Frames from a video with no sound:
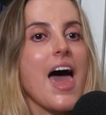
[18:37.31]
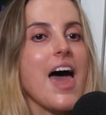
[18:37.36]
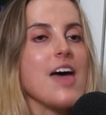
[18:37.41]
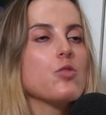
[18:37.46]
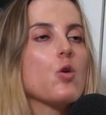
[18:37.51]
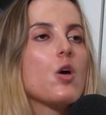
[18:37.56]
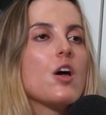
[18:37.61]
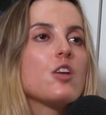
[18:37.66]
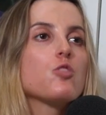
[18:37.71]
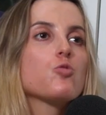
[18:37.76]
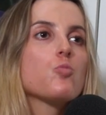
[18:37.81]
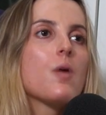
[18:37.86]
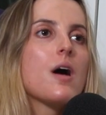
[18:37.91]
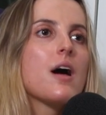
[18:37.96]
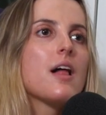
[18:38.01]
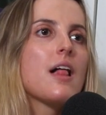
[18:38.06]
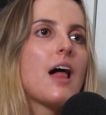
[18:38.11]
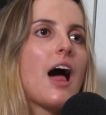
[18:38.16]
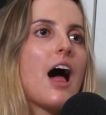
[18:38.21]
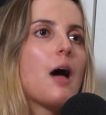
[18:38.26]
and as
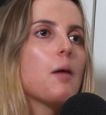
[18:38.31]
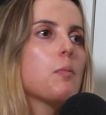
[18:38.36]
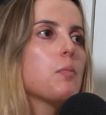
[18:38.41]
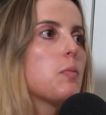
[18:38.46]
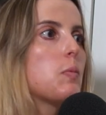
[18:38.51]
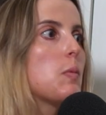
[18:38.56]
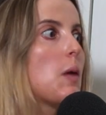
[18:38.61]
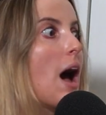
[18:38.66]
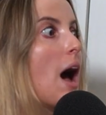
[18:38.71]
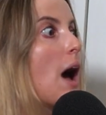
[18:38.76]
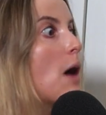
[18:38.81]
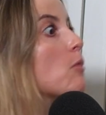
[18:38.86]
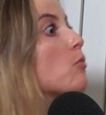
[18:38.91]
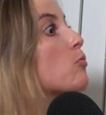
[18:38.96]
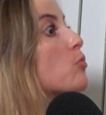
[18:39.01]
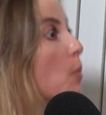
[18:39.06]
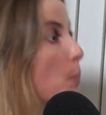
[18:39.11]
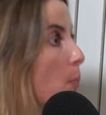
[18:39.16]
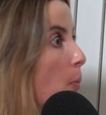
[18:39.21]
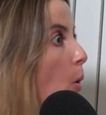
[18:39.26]
well help
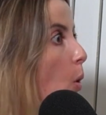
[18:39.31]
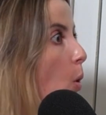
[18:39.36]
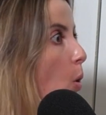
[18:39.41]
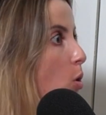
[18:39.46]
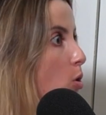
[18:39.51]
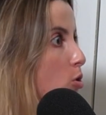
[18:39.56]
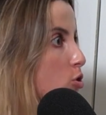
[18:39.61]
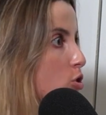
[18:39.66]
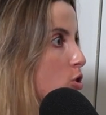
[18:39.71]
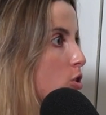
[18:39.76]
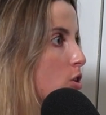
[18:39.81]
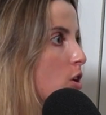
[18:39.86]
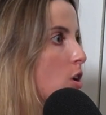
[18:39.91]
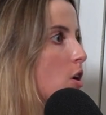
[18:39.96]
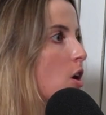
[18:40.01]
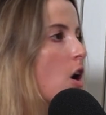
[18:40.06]
report